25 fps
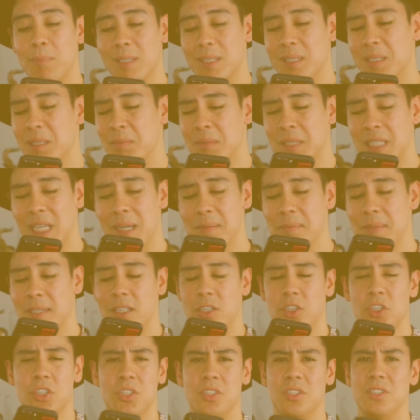but sometimes
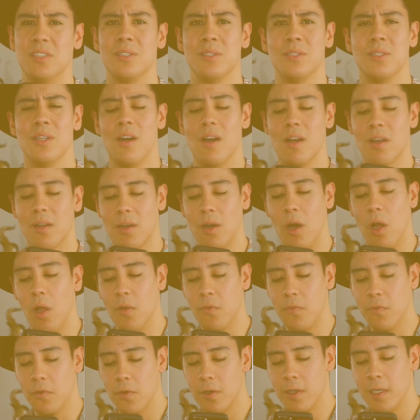it just does not
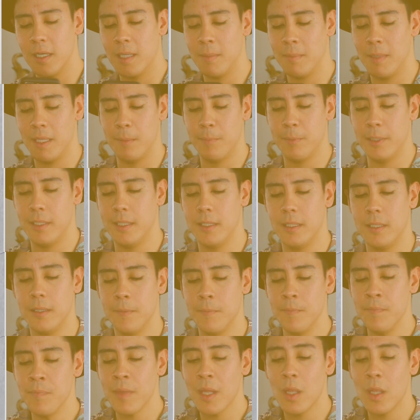call for it, in my opinion.